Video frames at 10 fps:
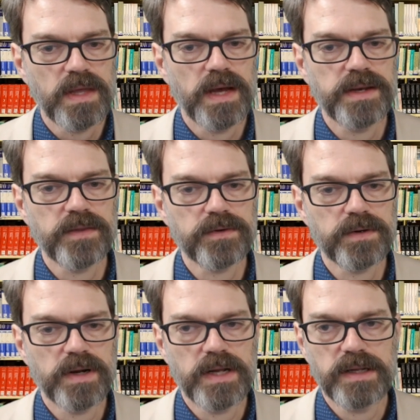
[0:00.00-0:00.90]

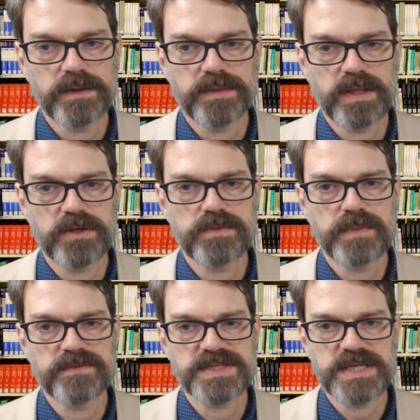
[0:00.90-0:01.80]
Another uh, thing that you
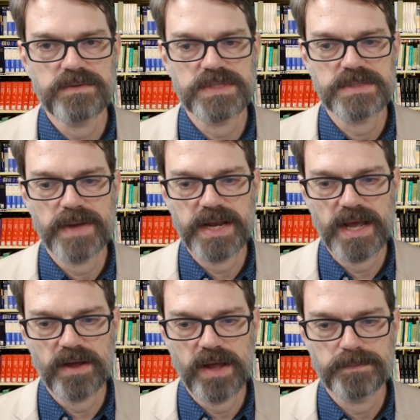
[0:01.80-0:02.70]
may have seen is about
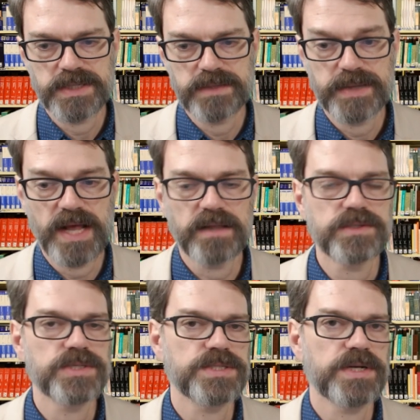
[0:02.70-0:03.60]
how
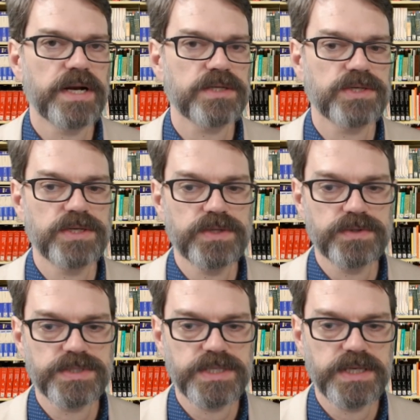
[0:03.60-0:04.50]
epidemiologists are actually
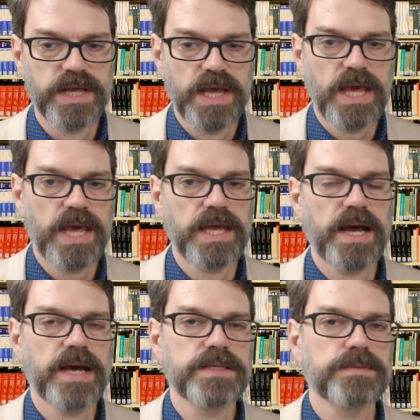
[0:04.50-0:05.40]
using
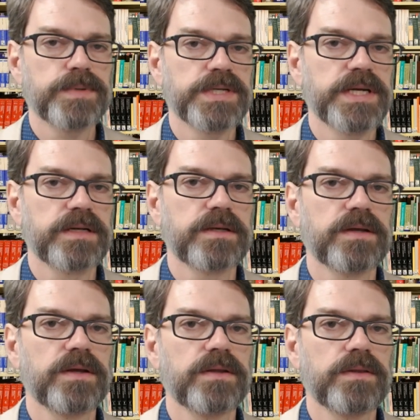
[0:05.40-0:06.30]
AI to predict
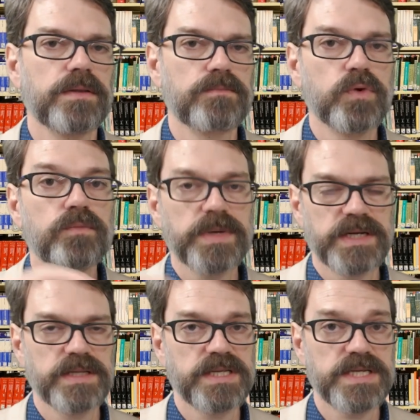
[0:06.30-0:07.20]
the movement
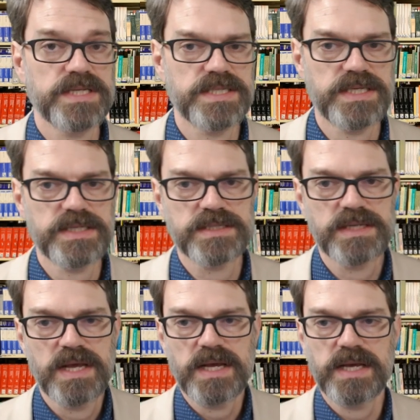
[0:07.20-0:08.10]
of the disease.
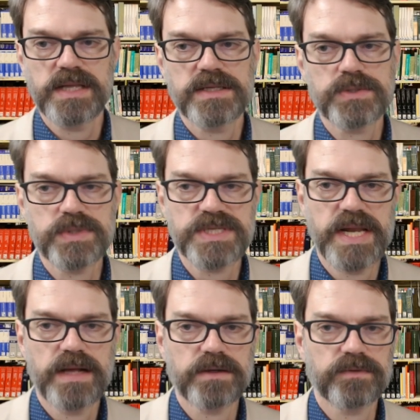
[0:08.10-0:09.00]
And this was an
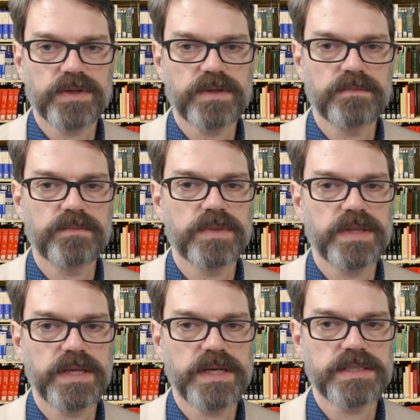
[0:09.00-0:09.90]
algorithm
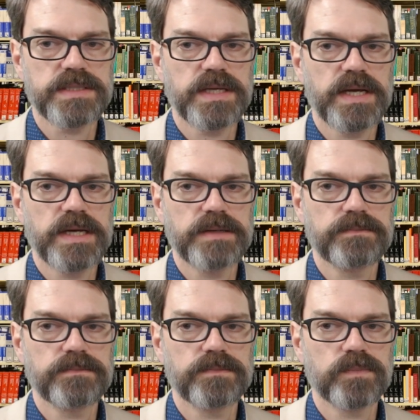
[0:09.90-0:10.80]
that
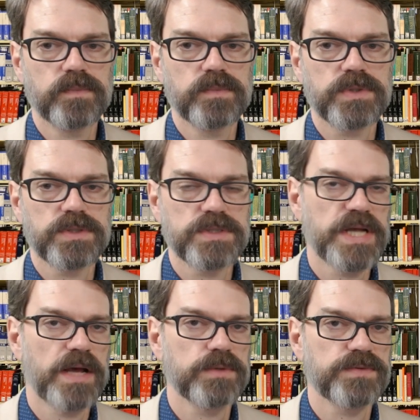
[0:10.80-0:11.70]
um, turns
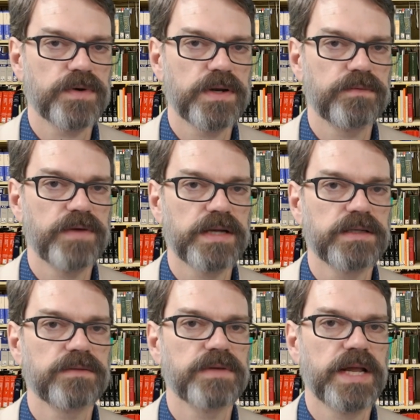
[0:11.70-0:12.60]
out was very effective